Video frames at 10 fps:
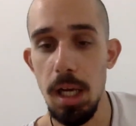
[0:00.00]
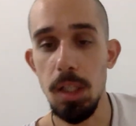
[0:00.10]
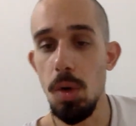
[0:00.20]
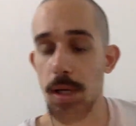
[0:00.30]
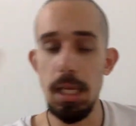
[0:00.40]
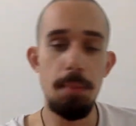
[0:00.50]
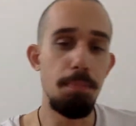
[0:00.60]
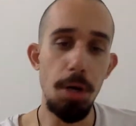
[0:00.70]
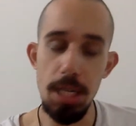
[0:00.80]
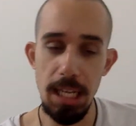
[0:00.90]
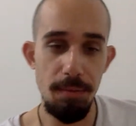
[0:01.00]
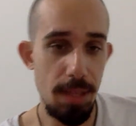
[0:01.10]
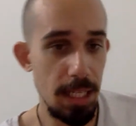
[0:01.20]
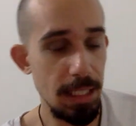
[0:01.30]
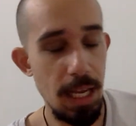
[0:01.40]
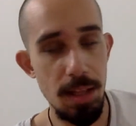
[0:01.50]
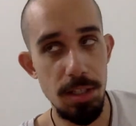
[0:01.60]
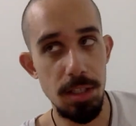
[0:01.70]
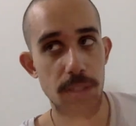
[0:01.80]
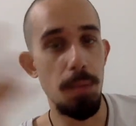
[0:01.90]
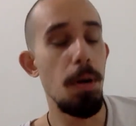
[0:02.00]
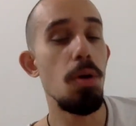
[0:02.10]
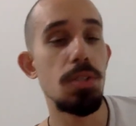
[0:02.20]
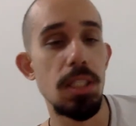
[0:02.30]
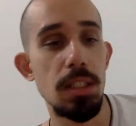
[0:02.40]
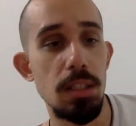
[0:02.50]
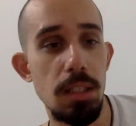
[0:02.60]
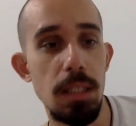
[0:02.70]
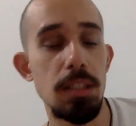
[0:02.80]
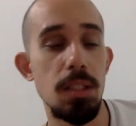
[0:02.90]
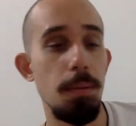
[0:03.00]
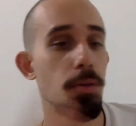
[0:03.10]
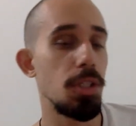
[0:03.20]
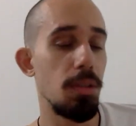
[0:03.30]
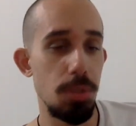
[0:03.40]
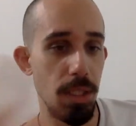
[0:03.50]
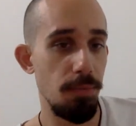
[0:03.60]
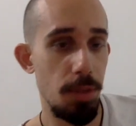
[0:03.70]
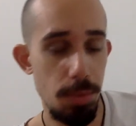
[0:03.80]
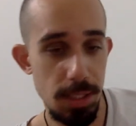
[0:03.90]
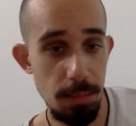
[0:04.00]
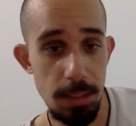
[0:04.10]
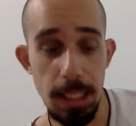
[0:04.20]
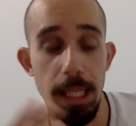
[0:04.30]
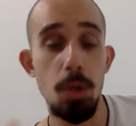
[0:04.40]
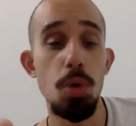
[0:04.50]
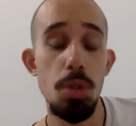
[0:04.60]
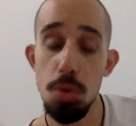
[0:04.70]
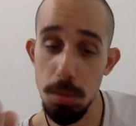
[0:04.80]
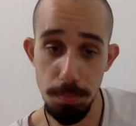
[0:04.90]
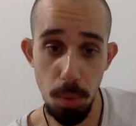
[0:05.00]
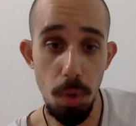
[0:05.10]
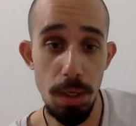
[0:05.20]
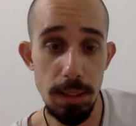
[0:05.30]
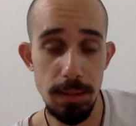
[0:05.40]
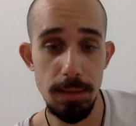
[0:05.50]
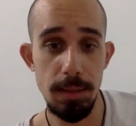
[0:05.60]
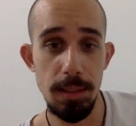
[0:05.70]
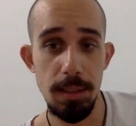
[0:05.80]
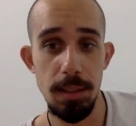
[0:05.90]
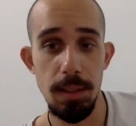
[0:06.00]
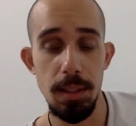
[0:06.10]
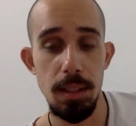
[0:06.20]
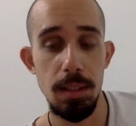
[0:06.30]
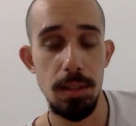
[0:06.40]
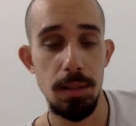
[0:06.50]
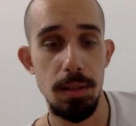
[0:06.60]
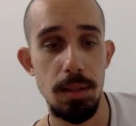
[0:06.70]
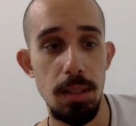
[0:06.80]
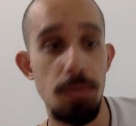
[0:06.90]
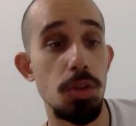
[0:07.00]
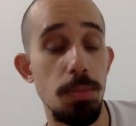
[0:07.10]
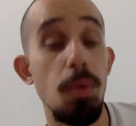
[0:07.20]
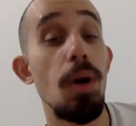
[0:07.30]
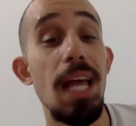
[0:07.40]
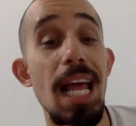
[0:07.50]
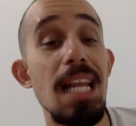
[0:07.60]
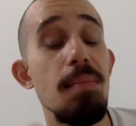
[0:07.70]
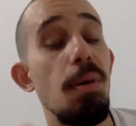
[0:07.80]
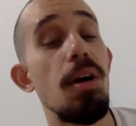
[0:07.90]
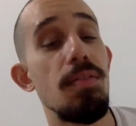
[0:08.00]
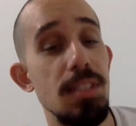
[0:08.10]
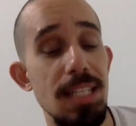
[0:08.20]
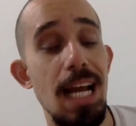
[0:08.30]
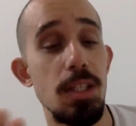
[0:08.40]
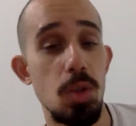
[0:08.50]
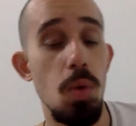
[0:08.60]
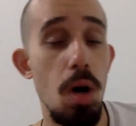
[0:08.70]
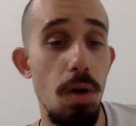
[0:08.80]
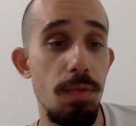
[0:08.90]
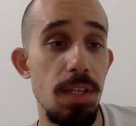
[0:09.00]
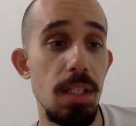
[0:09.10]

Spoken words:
going and burning everything down, and just opposing the regime for the regime's sake. Like, who do you support? If you support any part of the status quo of